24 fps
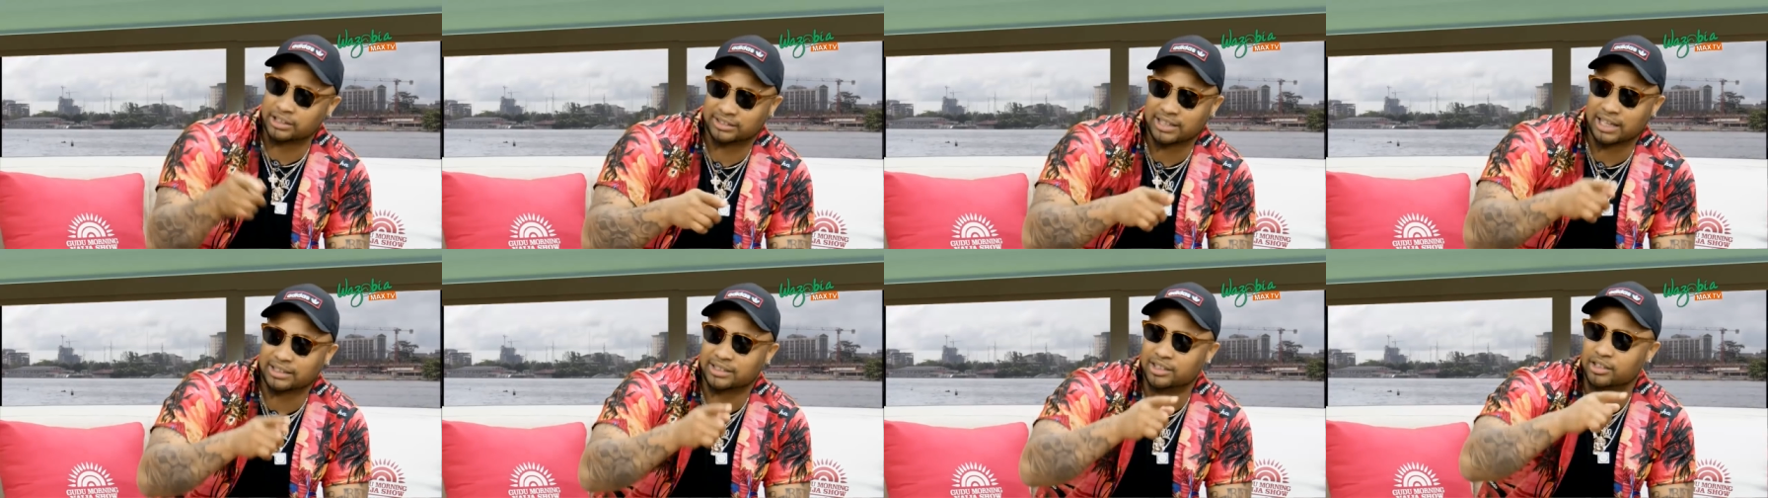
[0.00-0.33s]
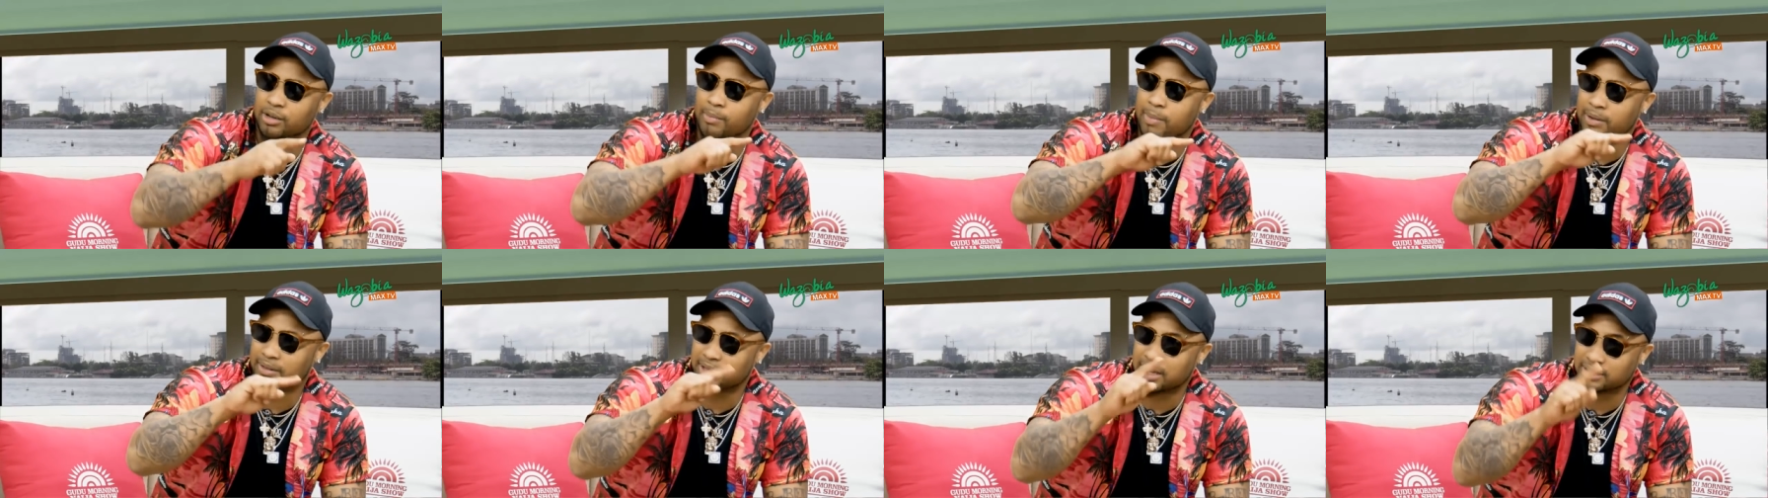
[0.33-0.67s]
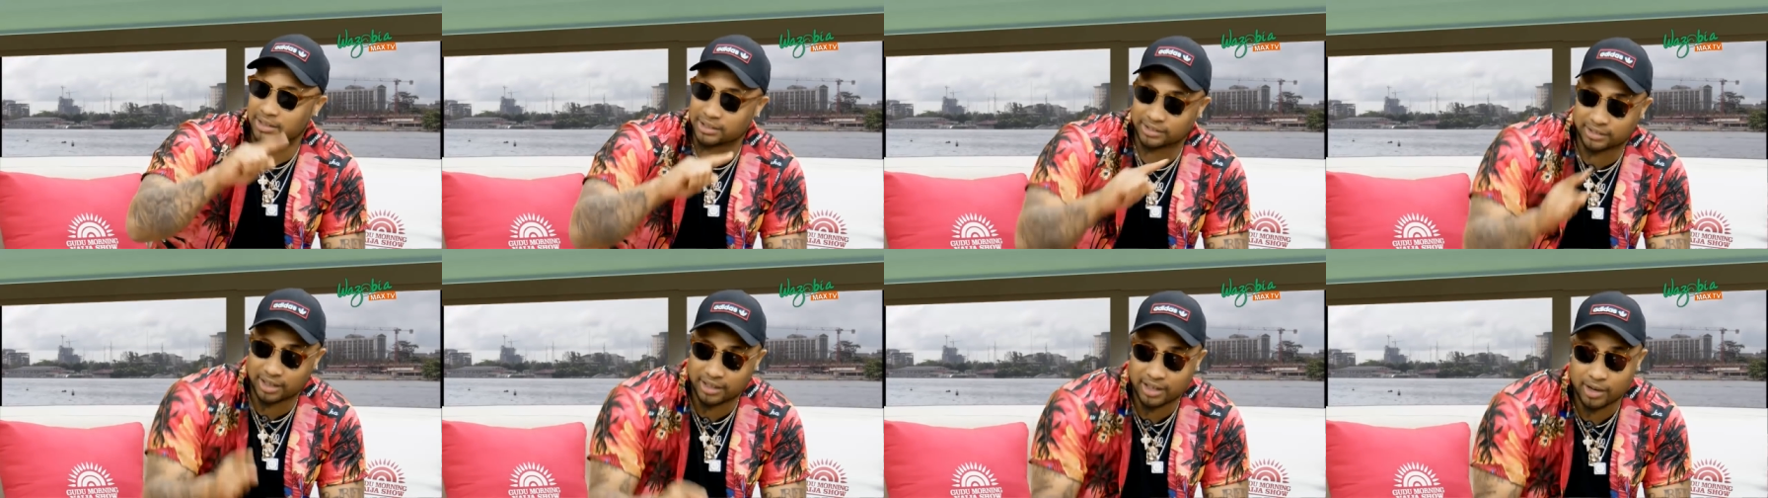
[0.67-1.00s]
started number
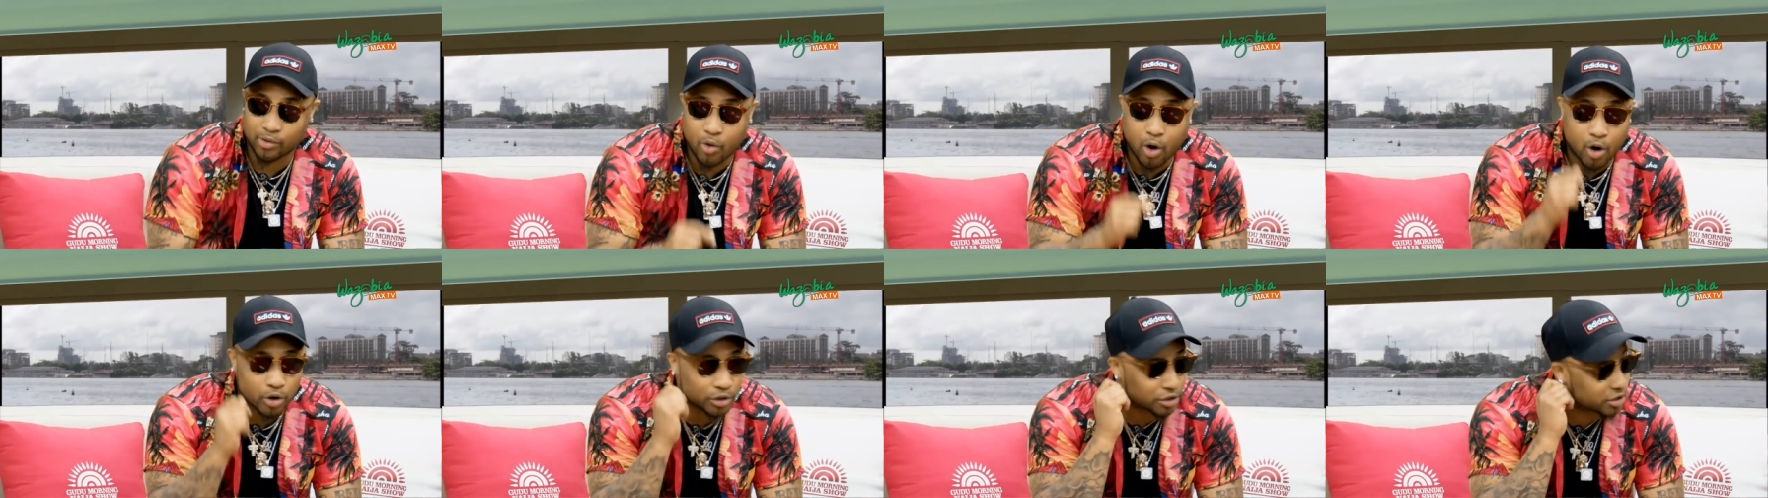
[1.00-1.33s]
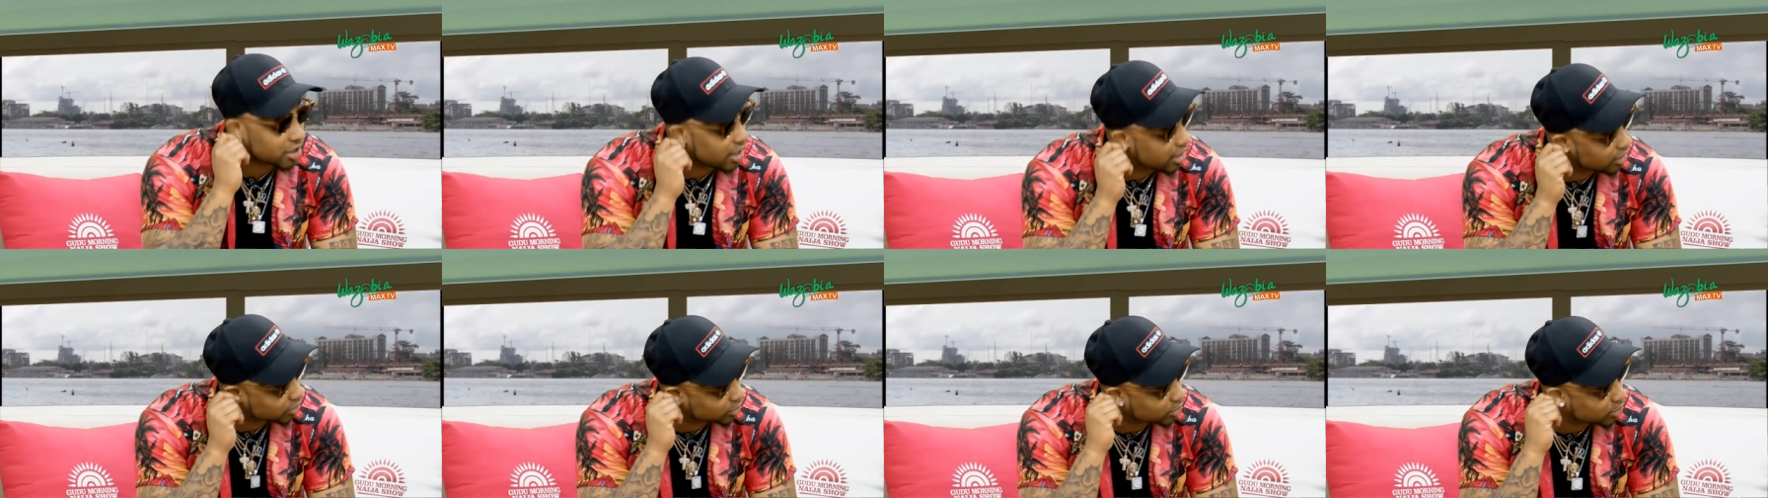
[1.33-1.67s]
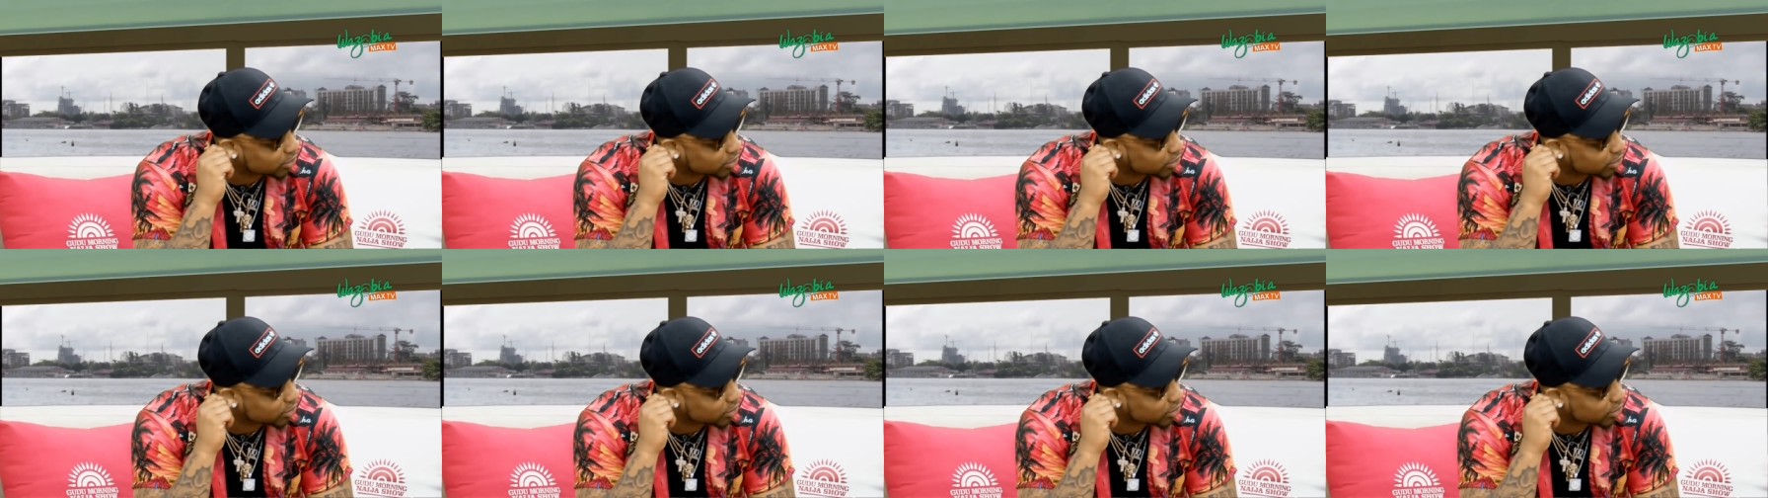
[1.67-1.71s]
thirty-three. World wow. chart